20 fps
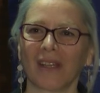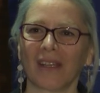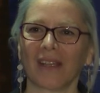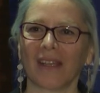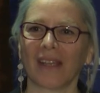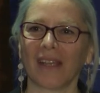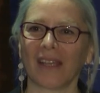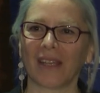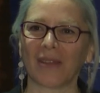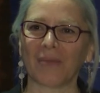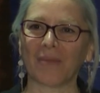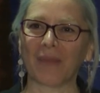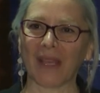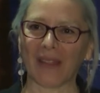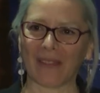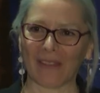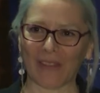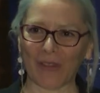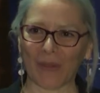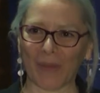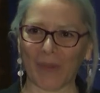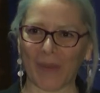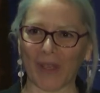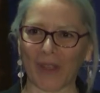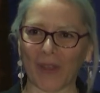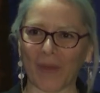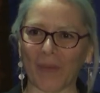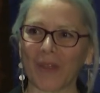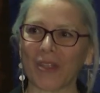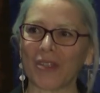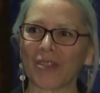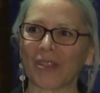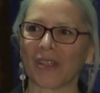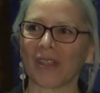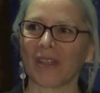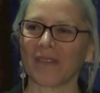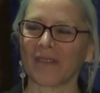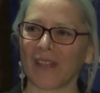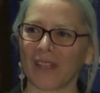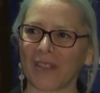by the European
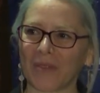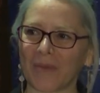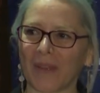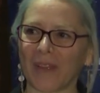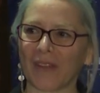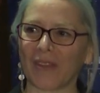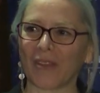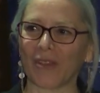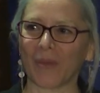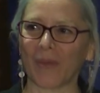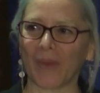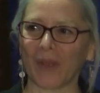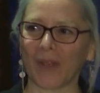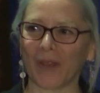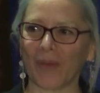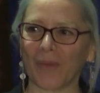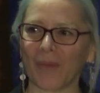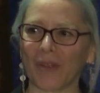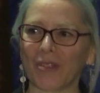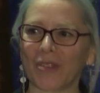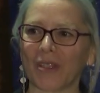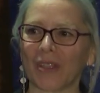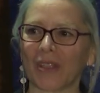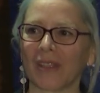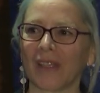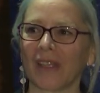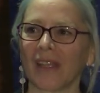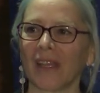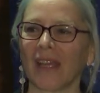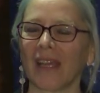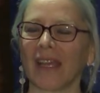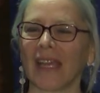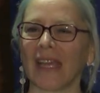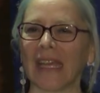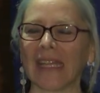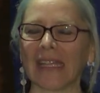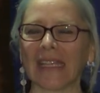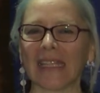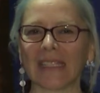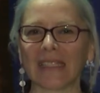Commission, and that's why the European Commission,
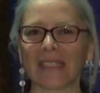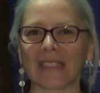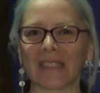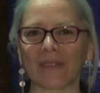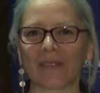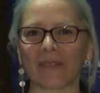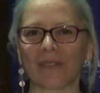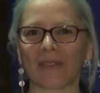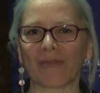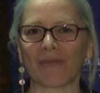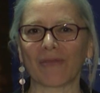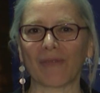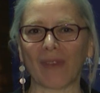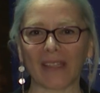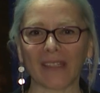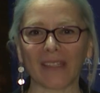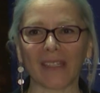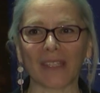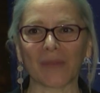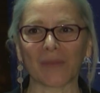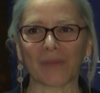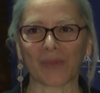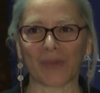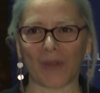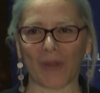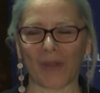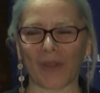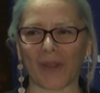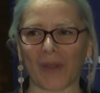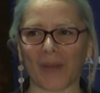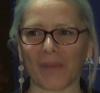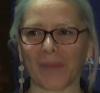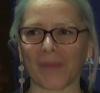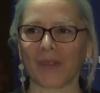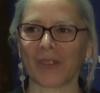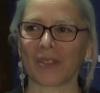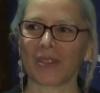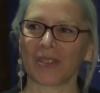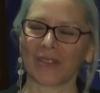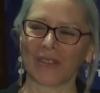in its funding program,
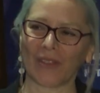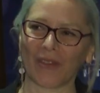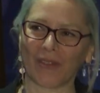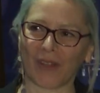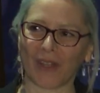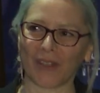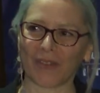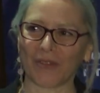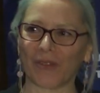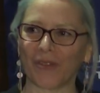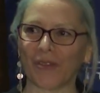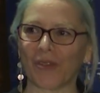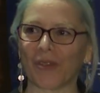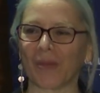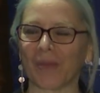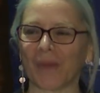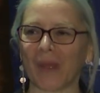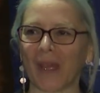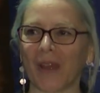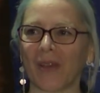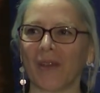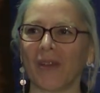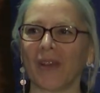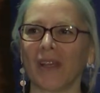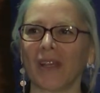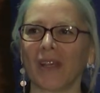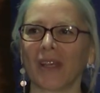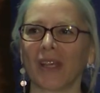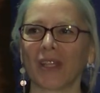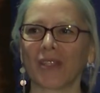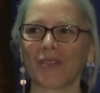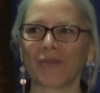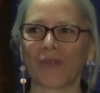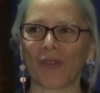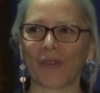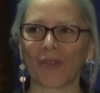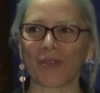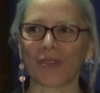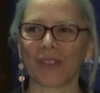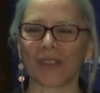which is the Horizon Europe now, it's
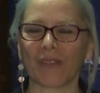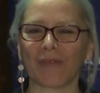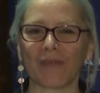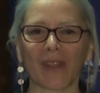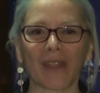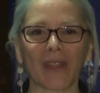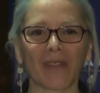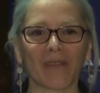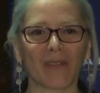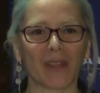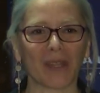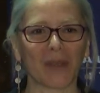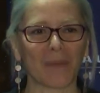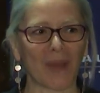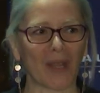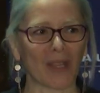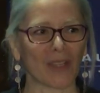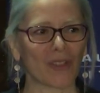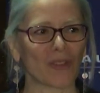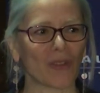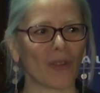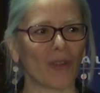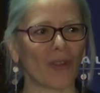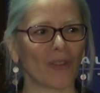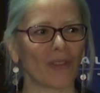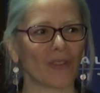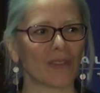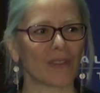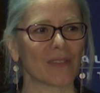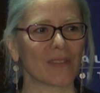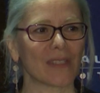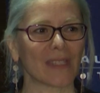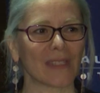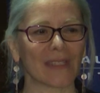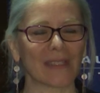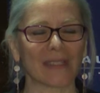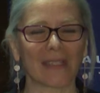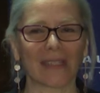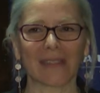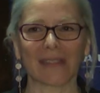focusing very, very much on
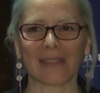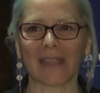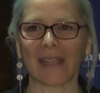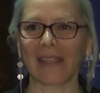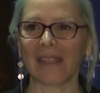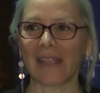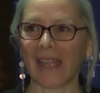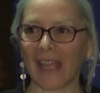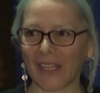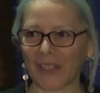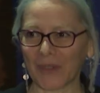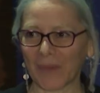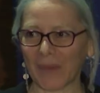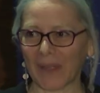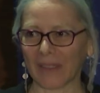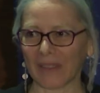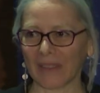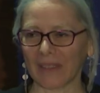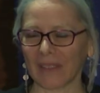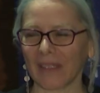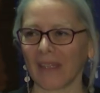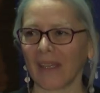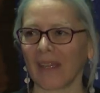citizens' engagement.